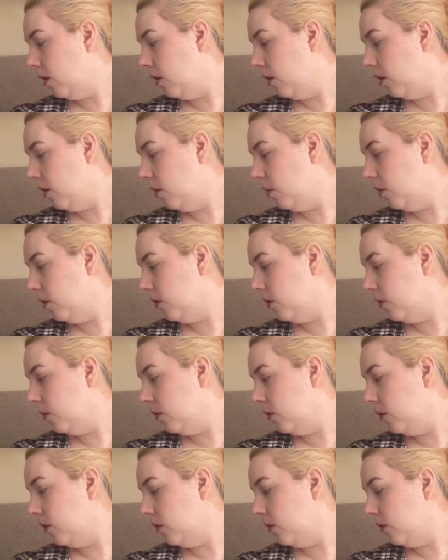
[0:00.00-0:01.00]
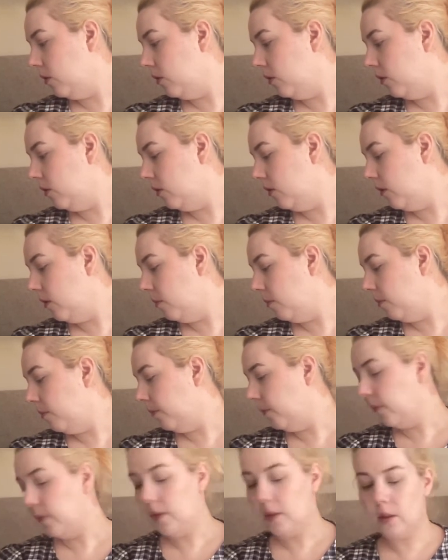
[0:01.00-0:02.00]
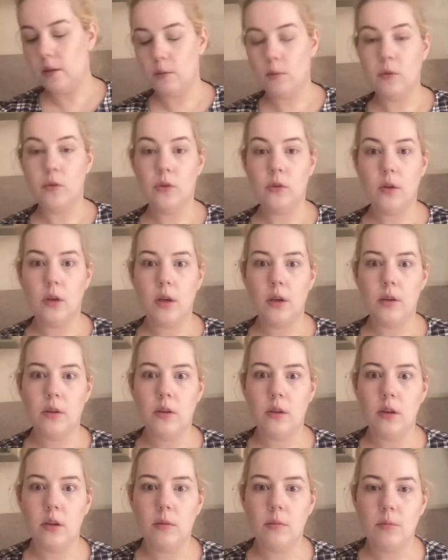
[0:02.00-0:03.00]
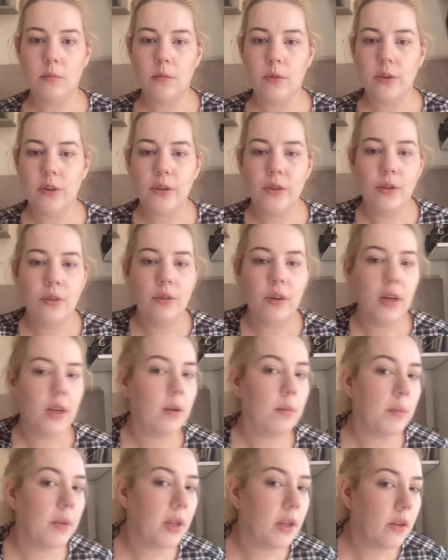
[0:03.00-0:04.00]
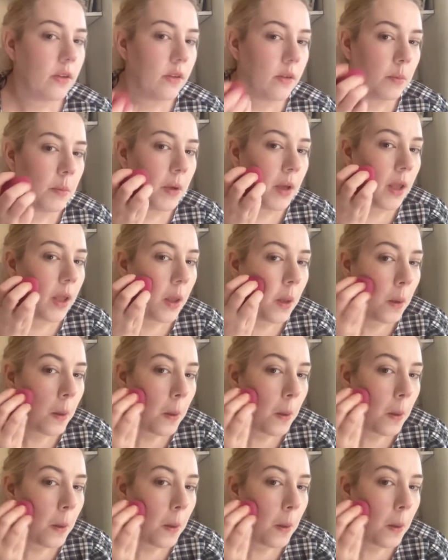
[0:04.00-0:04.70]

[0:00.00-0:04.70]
Or what's your go-to? What can you recommend to me?